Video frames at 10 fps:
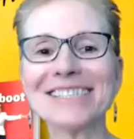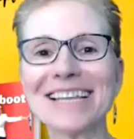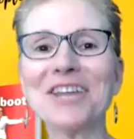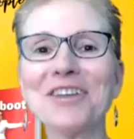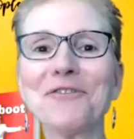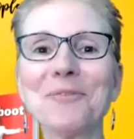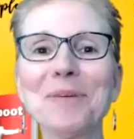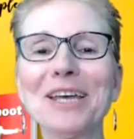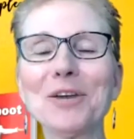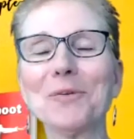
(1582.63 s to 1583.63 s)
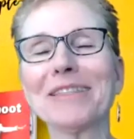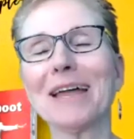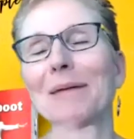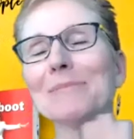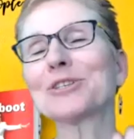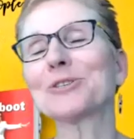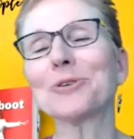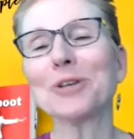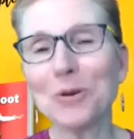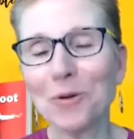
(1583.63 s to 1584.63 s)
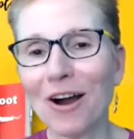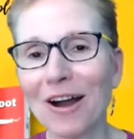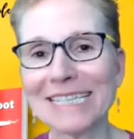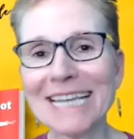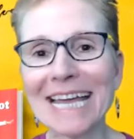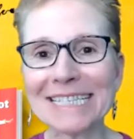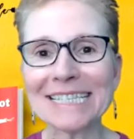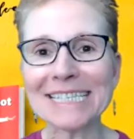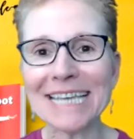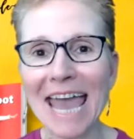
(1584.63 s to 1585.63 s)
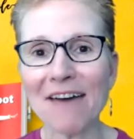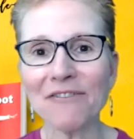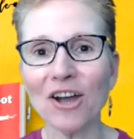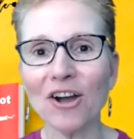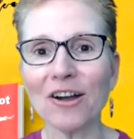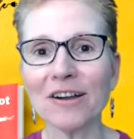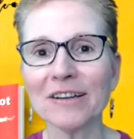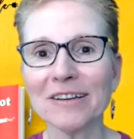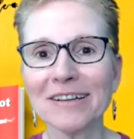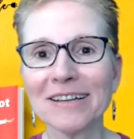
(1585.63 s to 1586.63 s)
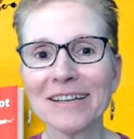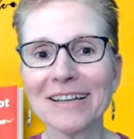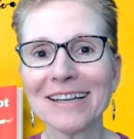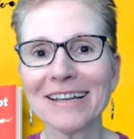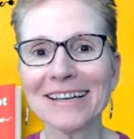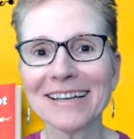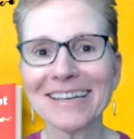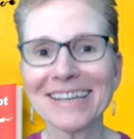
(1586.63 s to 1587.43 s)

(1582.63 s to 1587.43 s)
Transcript: are you familiar with, and I'm sure you are, Texas caviar? I've heard